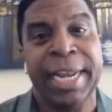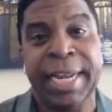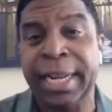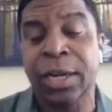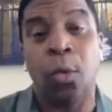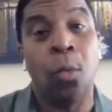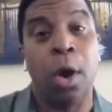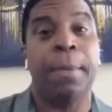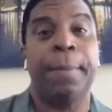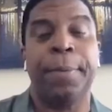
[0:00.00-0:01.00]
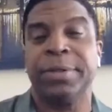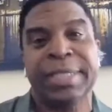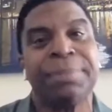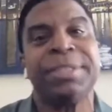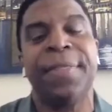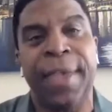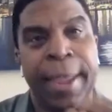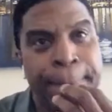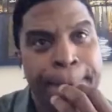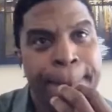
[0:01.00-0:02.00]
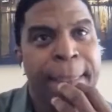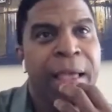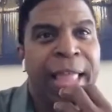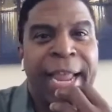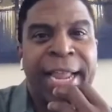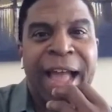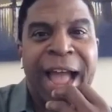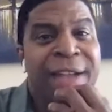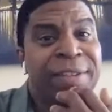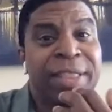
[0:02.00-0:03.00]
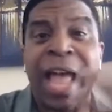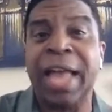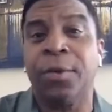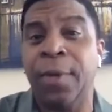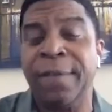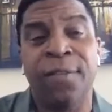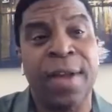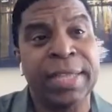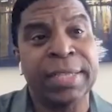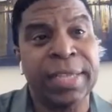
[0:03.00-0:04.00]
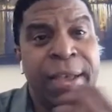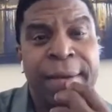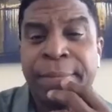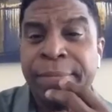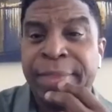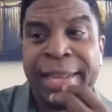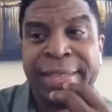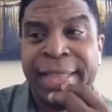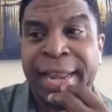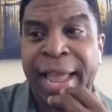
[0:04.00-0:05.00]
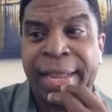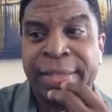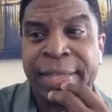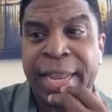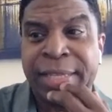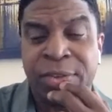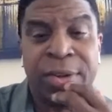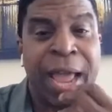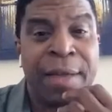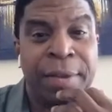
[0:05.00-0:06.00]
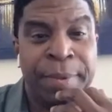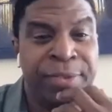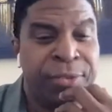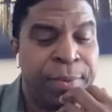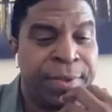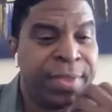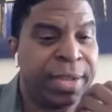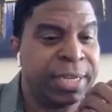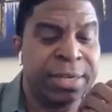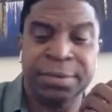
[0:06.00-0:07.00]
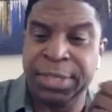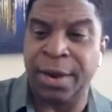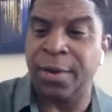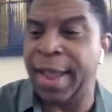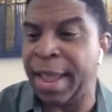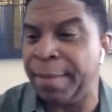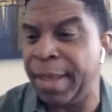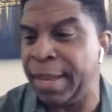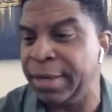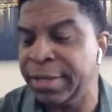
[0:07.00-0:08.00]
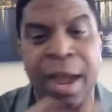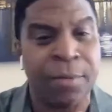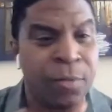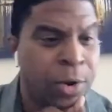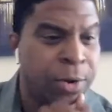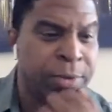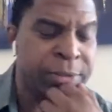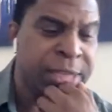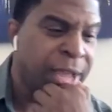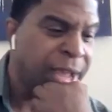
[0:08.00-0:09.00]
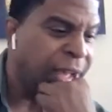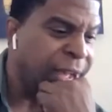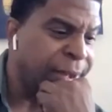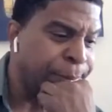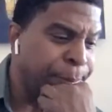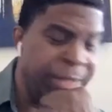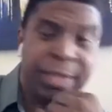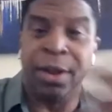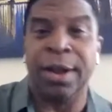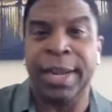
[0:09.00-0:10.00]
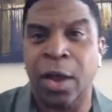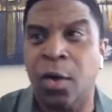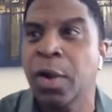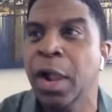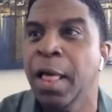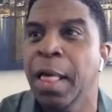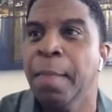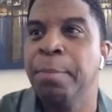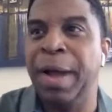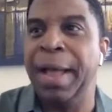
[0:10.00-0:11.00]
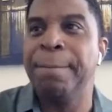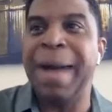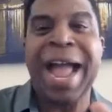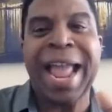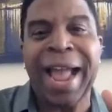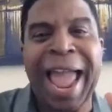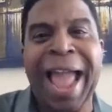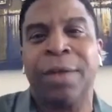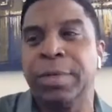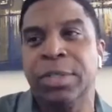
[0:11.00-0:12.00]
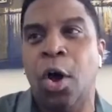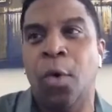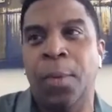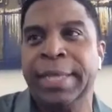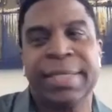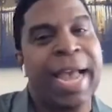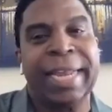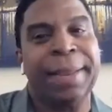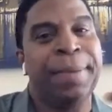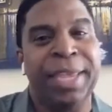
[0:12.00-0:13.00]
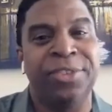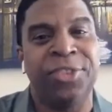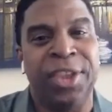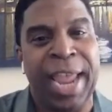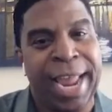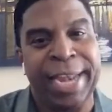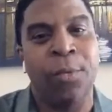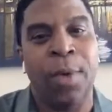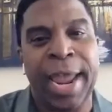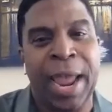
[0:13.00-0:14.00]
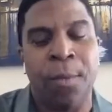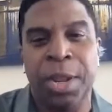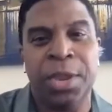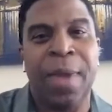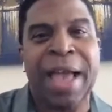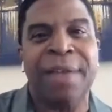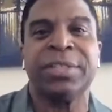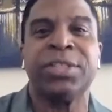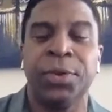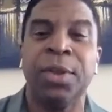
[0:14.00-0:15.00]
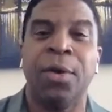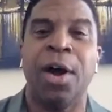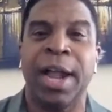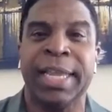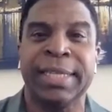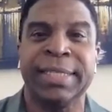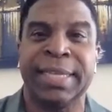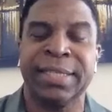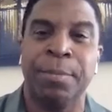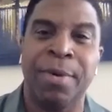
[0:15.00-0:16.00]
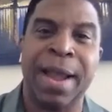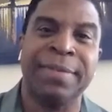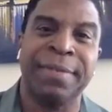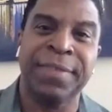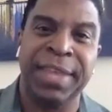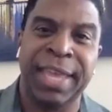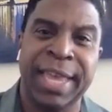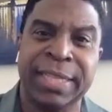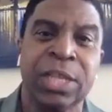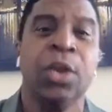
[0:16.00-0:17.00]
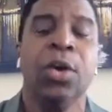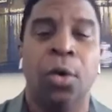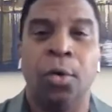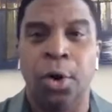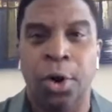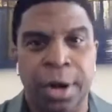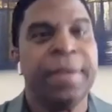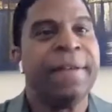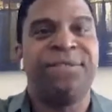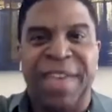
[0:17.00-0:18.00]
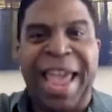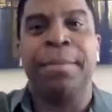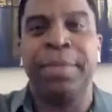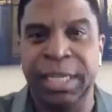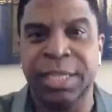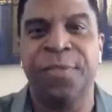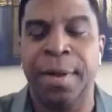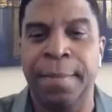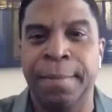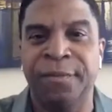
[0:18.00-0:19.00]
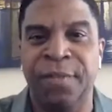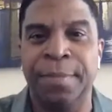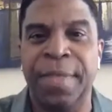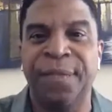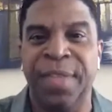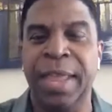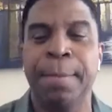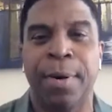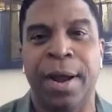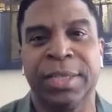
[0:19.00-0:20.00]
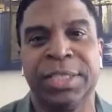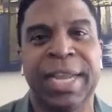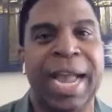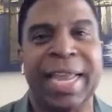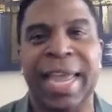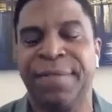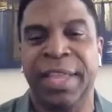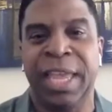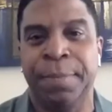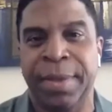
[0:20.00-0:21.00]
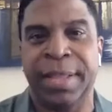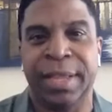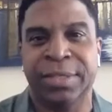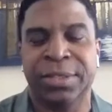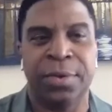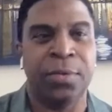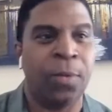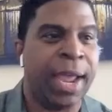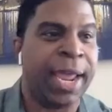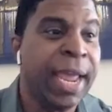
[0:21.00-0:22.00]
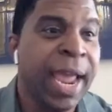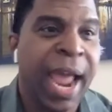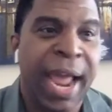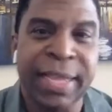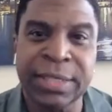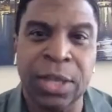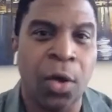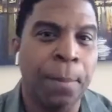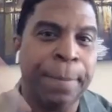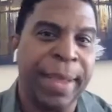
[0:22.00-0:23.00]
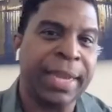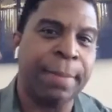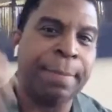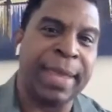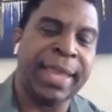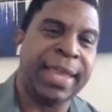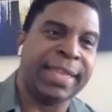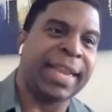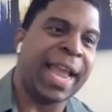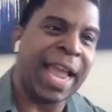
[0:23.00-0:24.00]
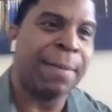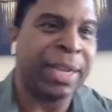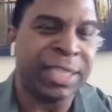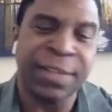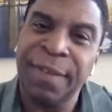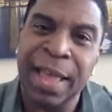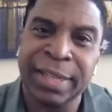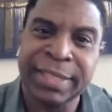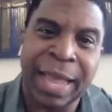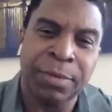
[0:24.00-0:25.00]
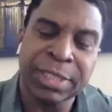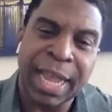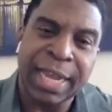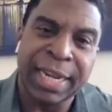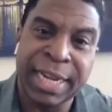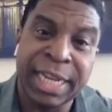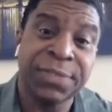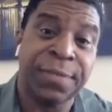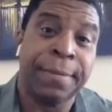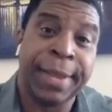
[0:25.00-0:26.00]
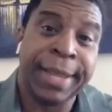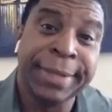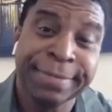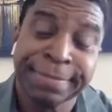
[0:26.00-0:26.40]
and they needed a warm-up person, that was the thing. Like, I have a lot of great friends um, that that I that I started out in the business with, uh, you know, Daryl Hammond, Tom Rhodes, um, Billy Gardell. But my act was always kind of P G anyway. And when you have a studio audience that's comprised of kids or families from from the theme parks, you kind of have to keep it a certain way. And so being the big kid that I am, I just found out that was kind of niche for me.